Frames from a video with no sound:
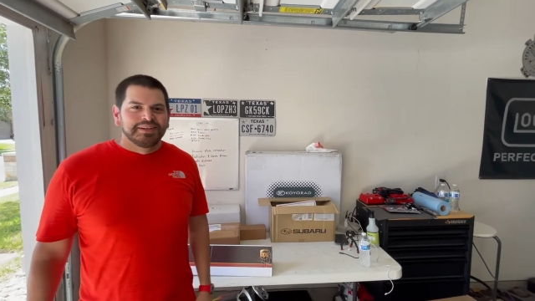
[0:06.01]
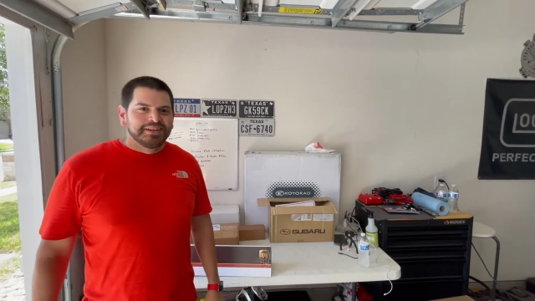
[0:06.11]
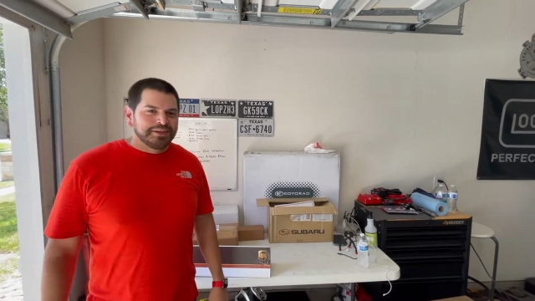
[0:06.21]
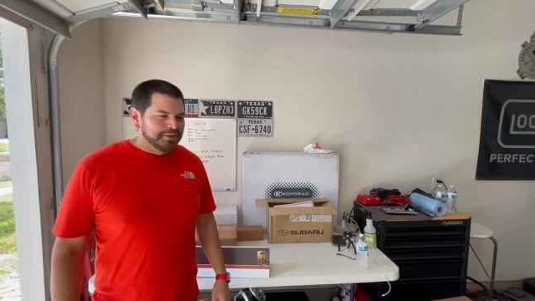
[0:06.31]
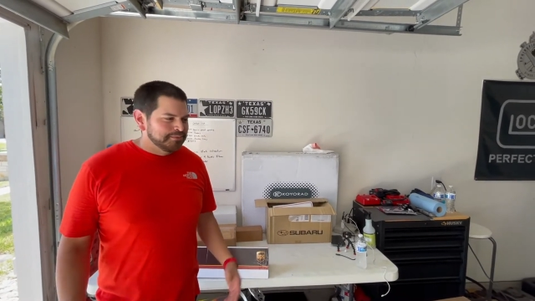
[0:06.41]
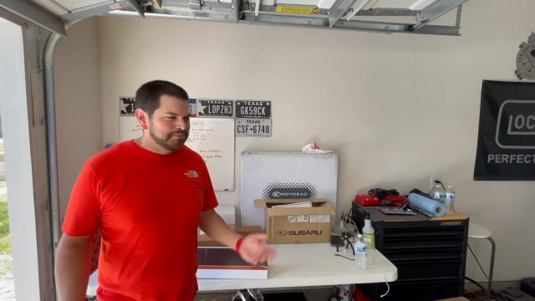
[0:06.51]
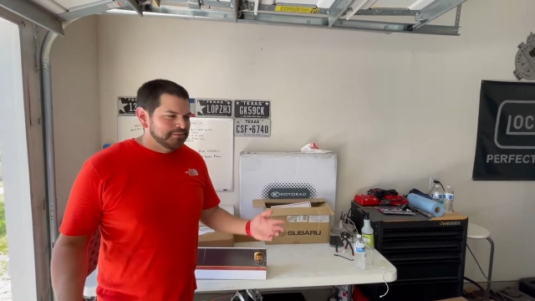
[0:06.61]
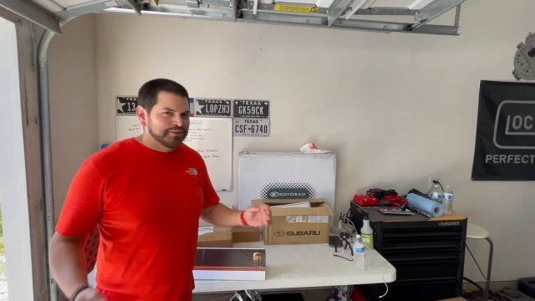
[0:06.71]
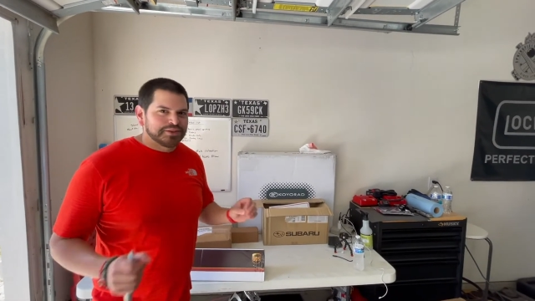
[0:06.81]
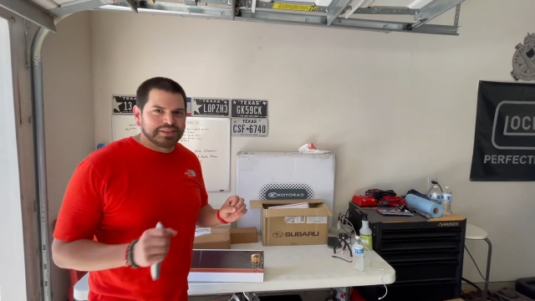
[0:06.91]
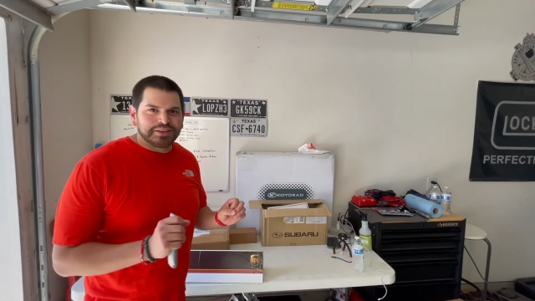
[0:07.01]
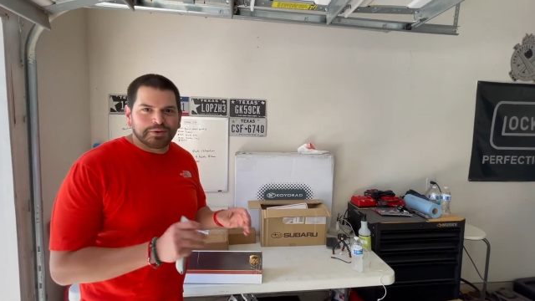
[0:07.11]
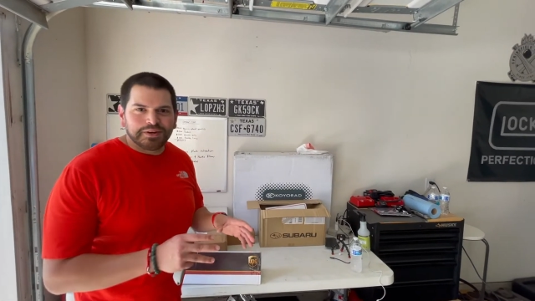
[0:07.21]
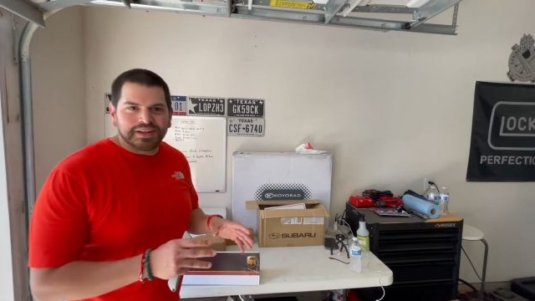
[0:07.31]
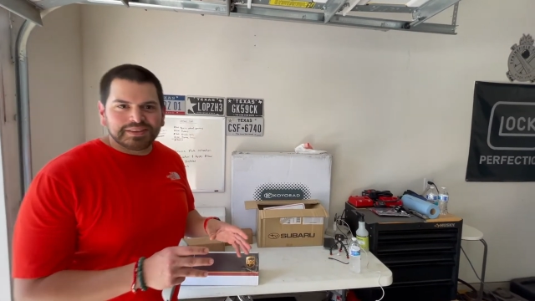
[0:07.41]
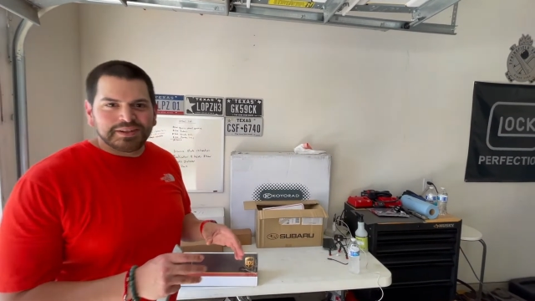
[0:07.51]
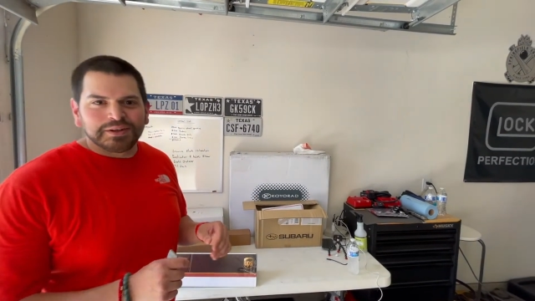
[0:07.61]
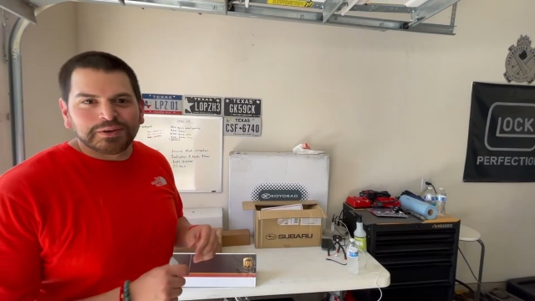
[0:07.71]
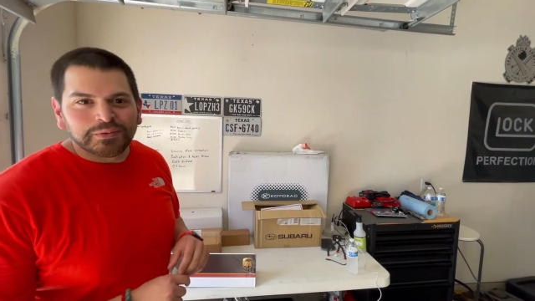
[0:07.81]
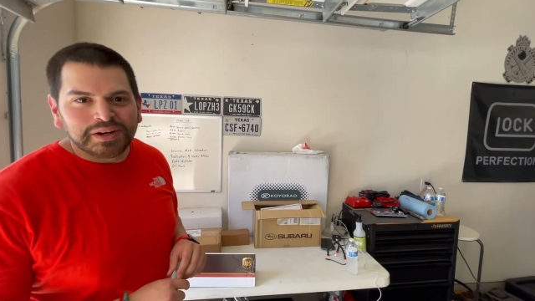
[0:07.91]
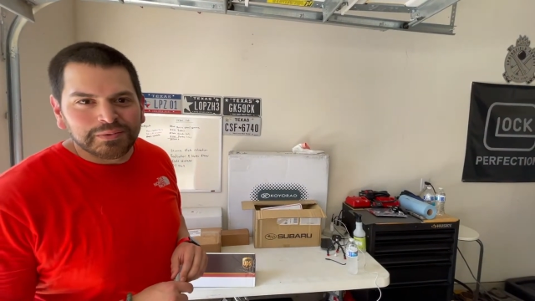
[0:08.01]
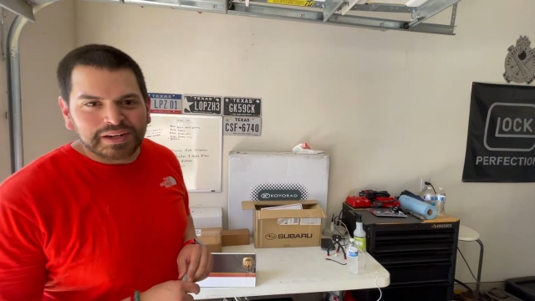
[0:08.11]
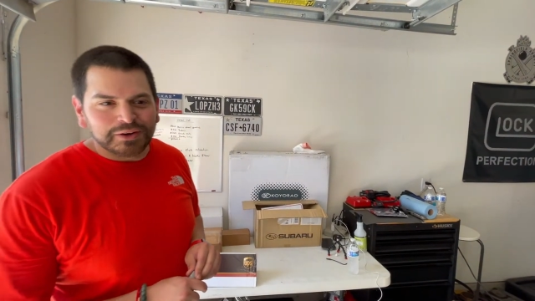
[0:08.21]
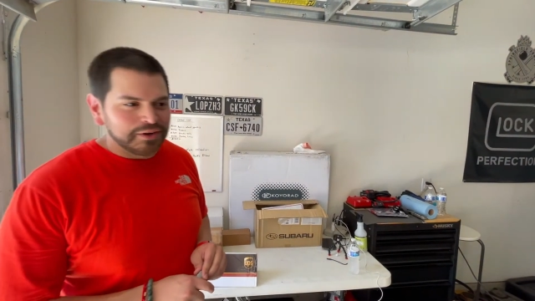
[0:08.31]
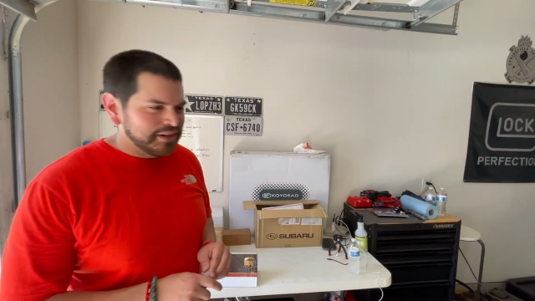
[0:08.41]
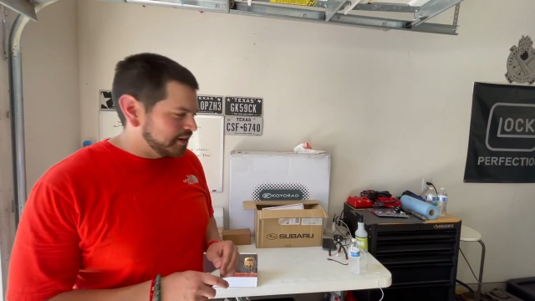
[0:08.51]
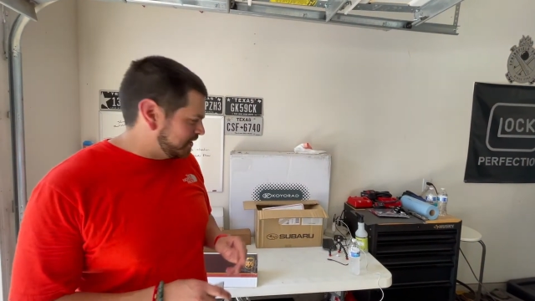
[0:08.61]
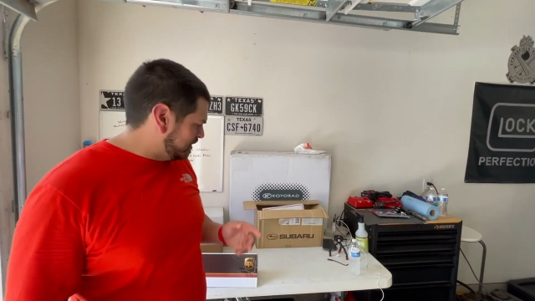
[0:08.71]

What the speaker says: you know, I'm just gonna throw it out there really early on.